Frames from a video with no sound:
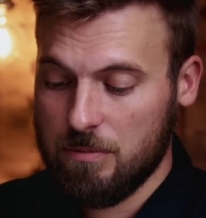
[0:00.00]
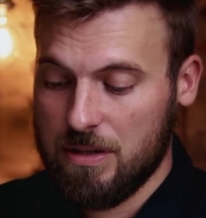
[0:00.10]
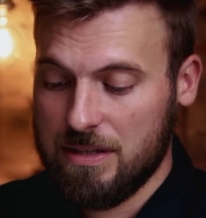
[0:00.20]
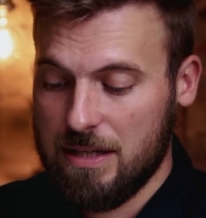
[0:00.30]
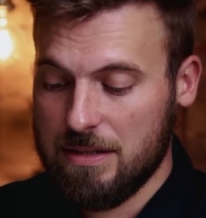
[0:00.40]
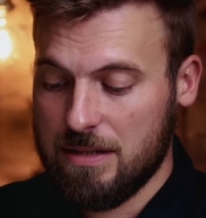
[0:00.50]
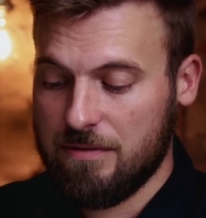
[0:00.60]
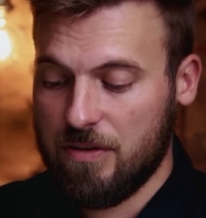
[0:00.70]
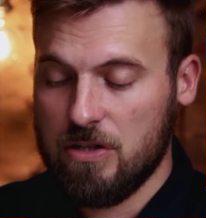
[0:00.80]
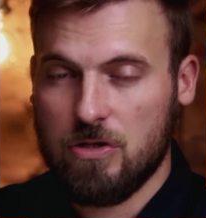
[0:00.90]
what he says is
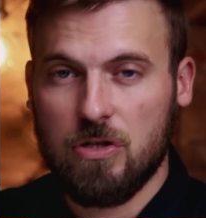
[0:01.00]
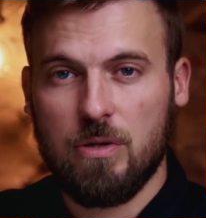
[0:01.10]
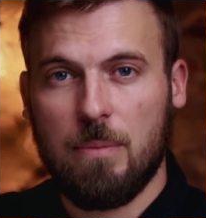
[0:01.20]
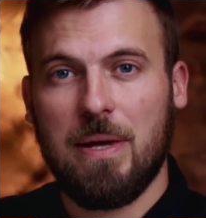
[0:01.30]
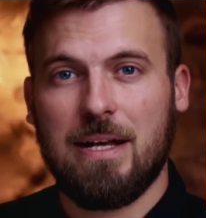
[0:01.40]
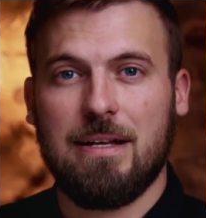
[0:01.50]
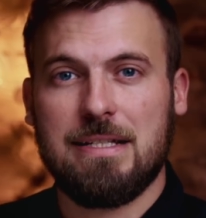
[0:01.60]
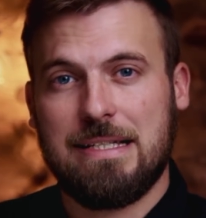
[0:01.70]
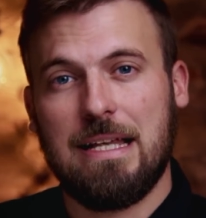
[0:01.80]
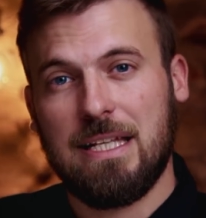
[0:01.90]
very true, that Bennett
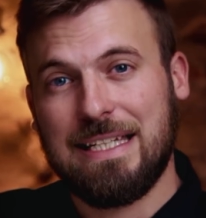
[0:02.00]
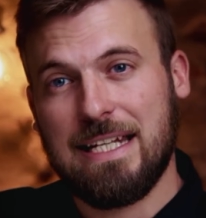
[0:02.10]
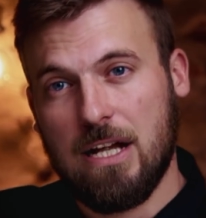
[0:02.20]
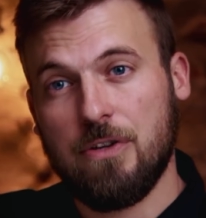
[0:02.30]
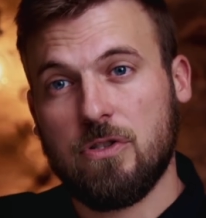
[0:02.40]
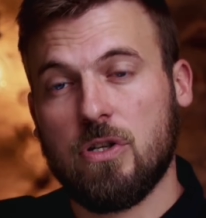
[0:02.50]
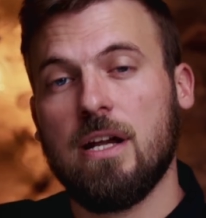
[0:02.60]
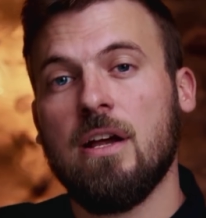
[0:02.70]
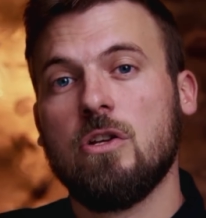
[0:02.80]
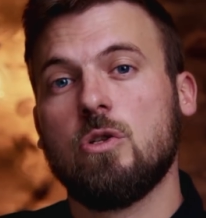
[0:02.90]
is selling the country
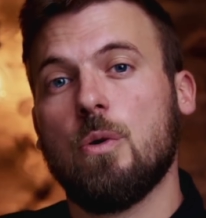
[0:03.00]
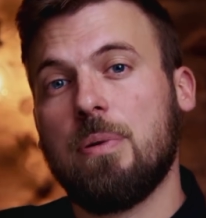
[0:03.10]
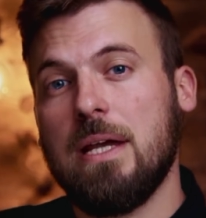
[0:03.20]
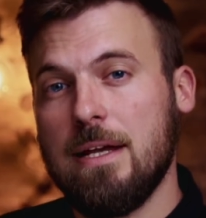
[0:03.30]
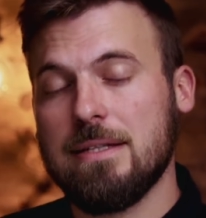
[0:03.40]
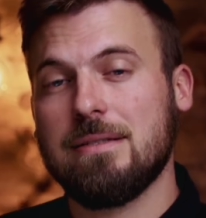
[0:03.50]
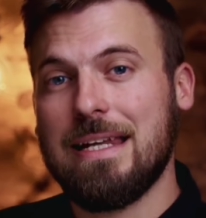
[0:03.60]
to appease